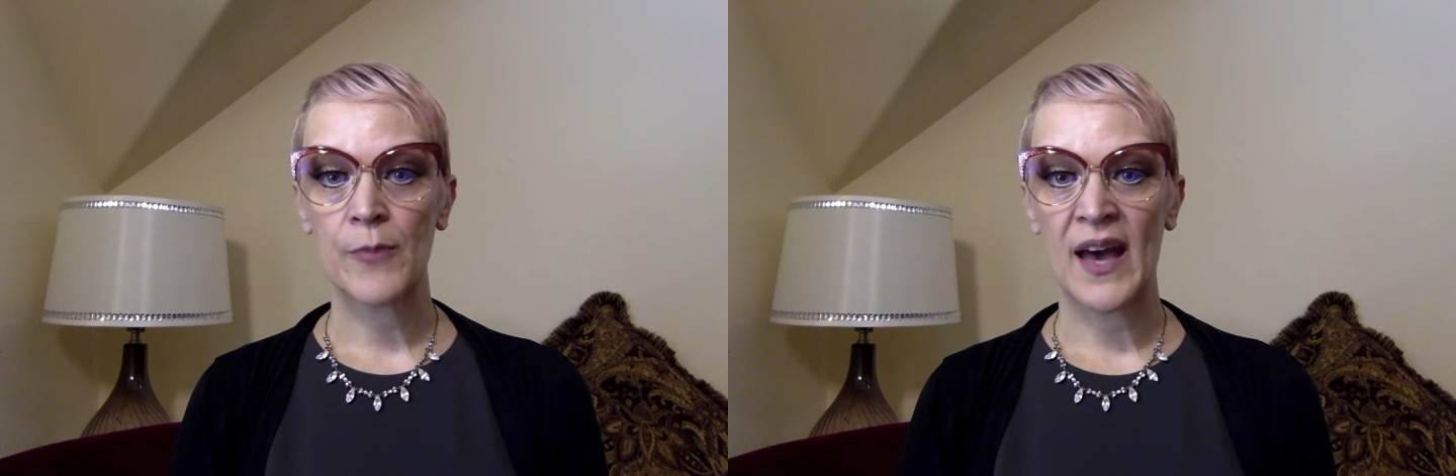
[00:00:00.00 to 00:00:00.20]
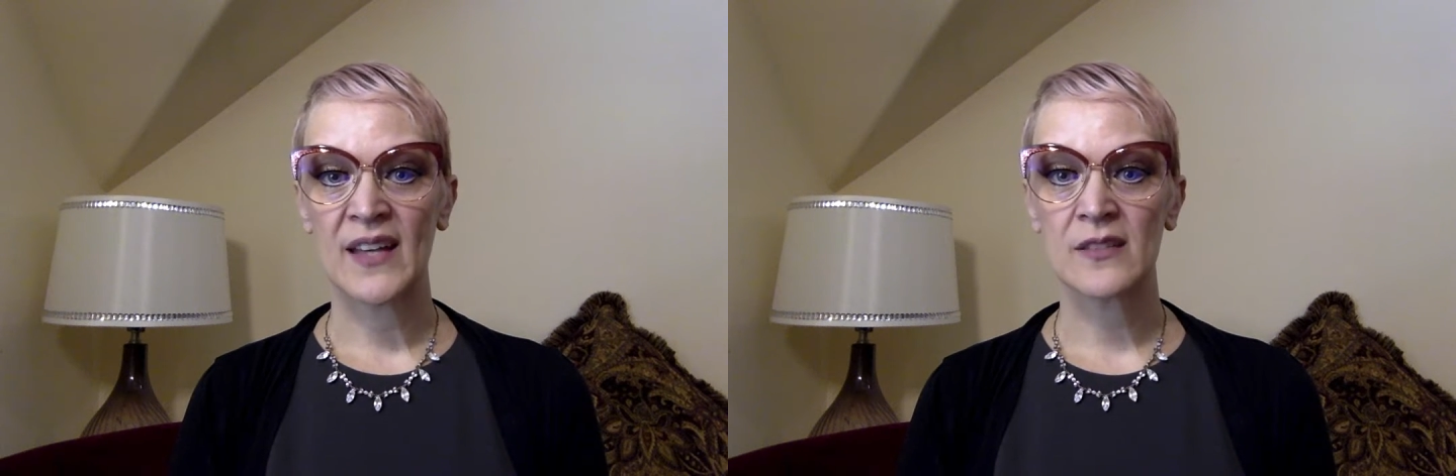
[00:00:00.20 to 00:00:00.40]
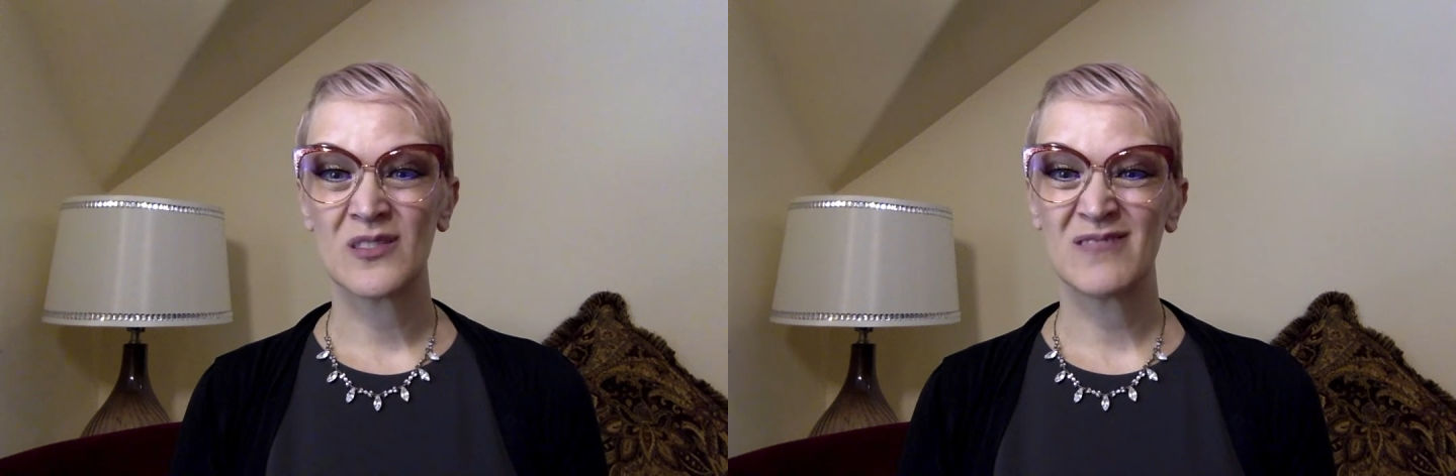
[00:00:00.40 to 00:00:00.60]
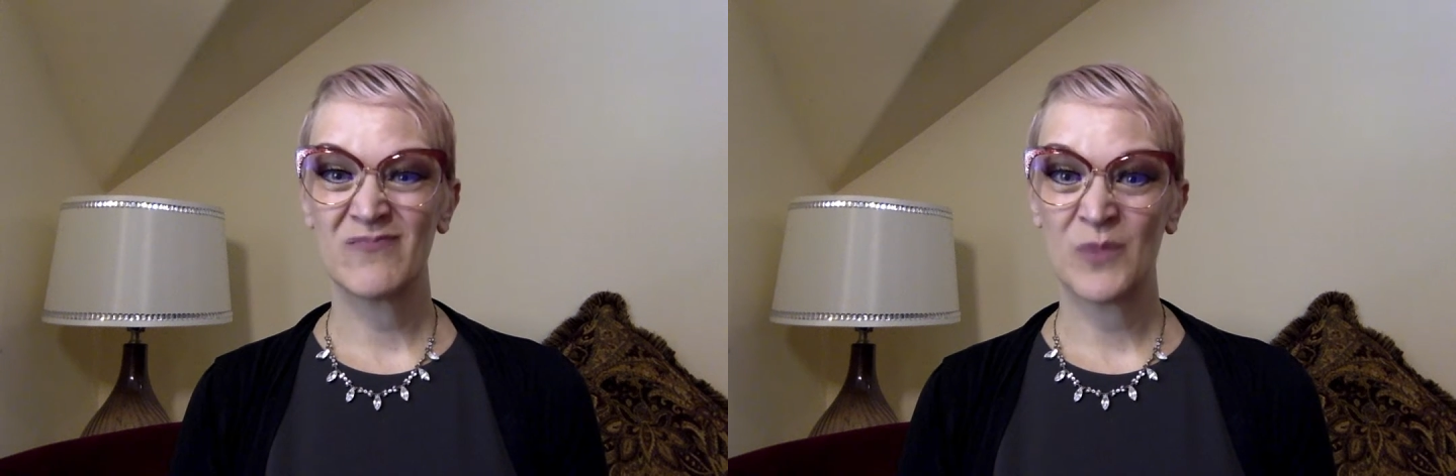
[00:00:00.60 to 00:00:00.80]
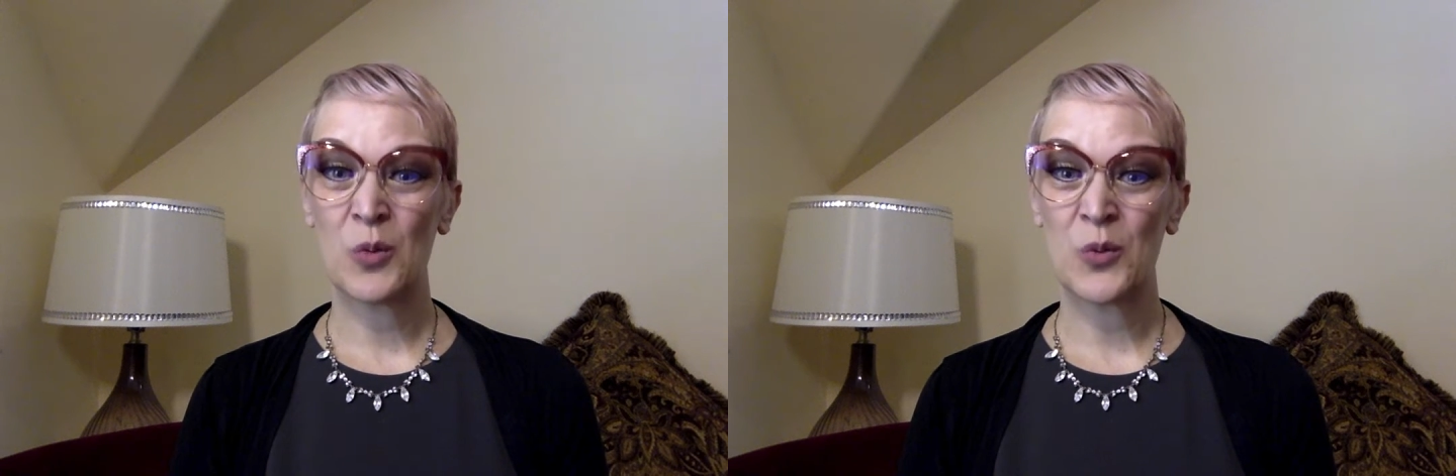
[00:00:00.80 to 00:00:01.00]
past
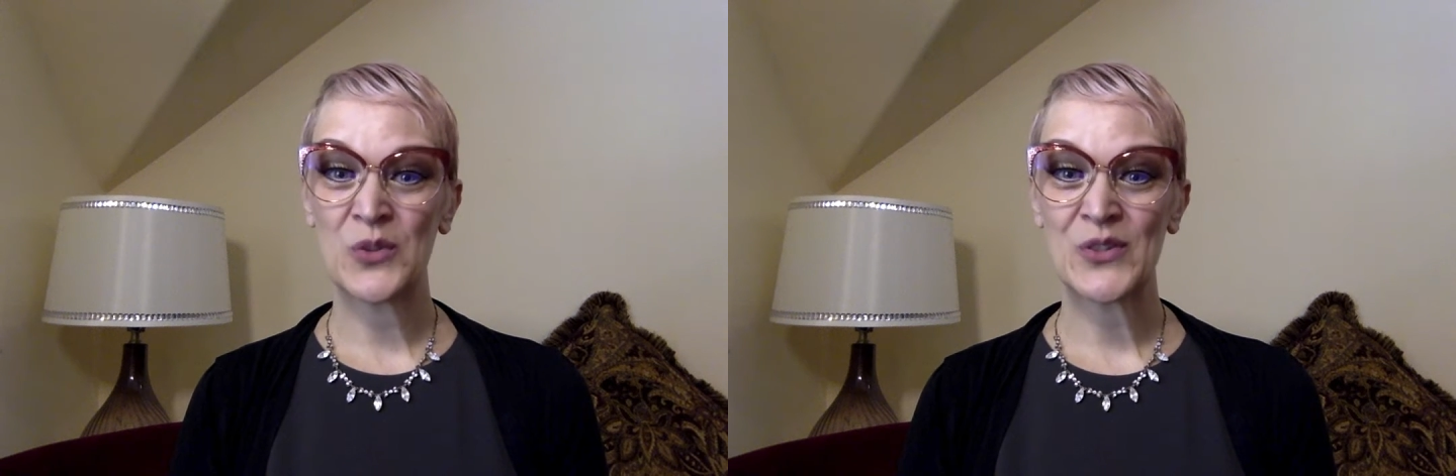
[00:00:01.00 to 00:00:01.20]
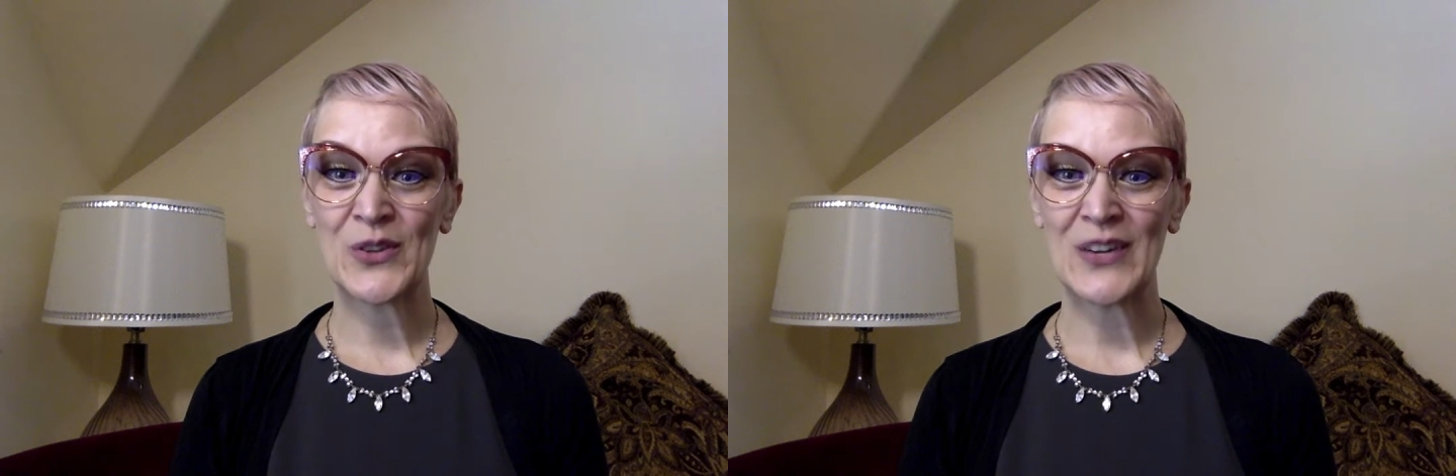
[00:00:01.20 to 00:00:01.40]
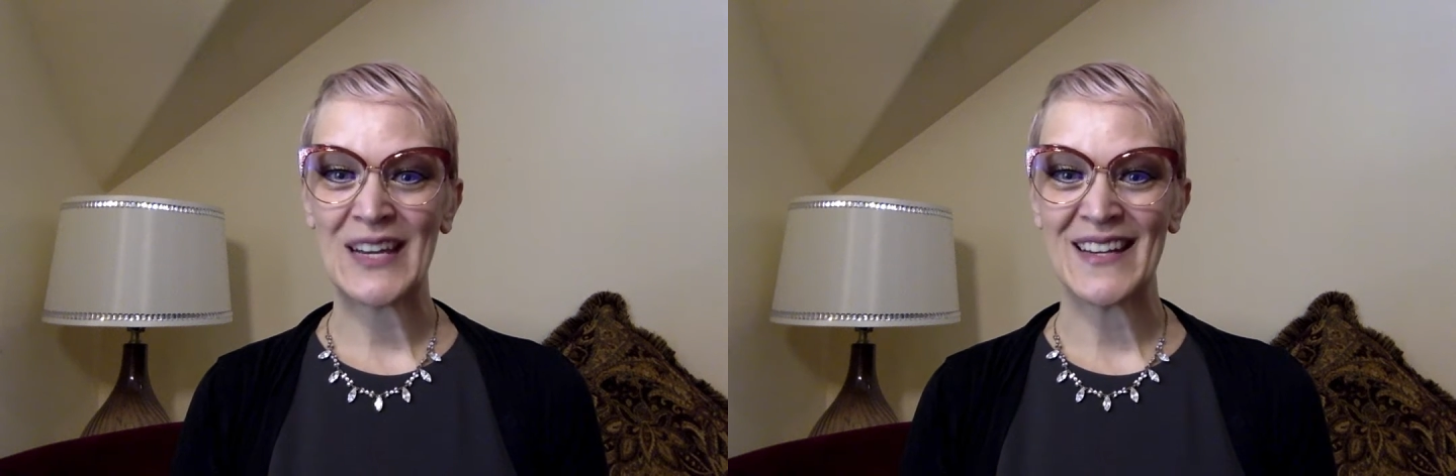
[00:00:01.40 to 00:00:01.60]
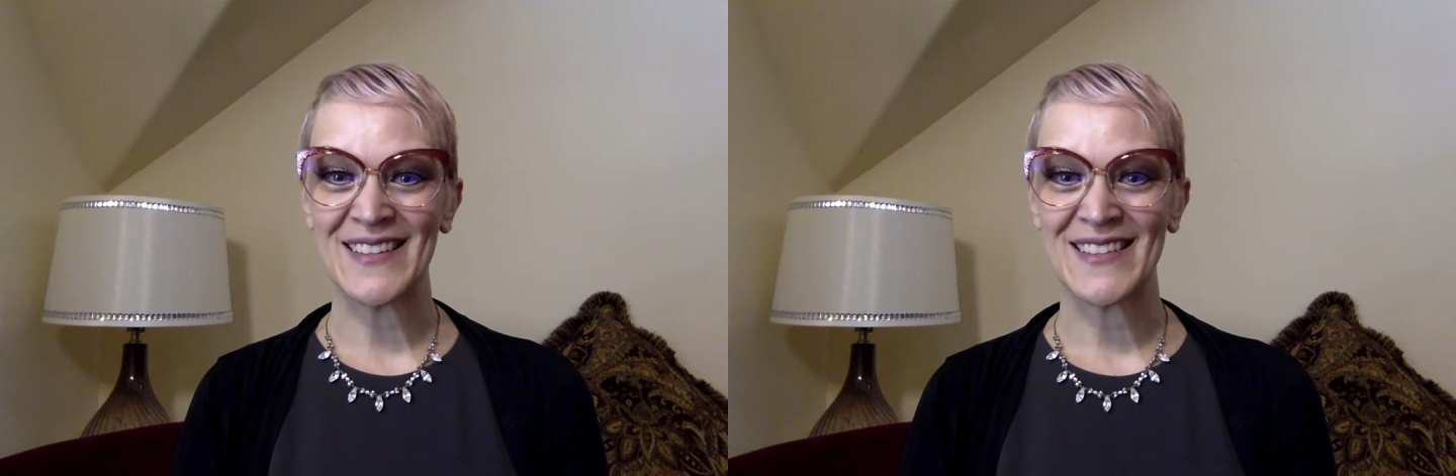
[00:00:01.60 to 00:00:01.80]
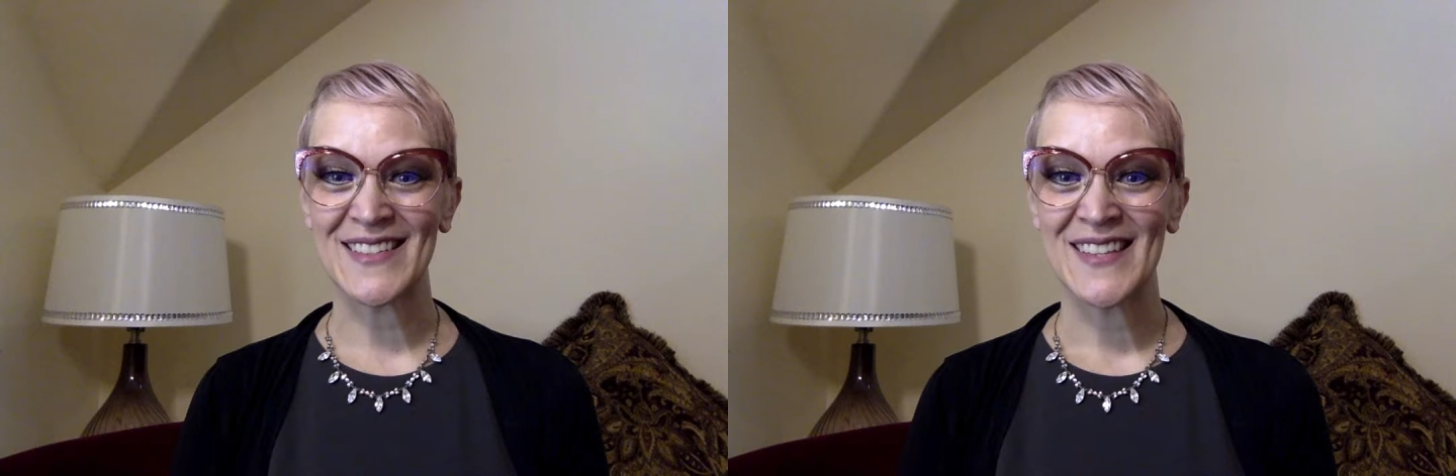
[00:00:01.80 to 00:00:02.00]
almost 30
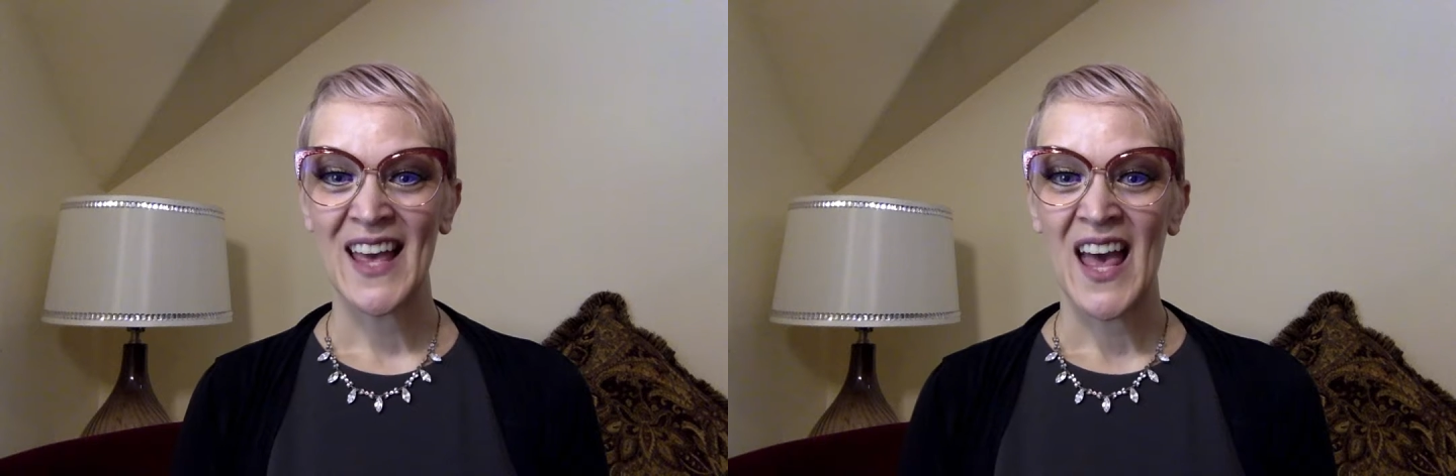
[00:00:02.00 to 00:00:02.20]
years.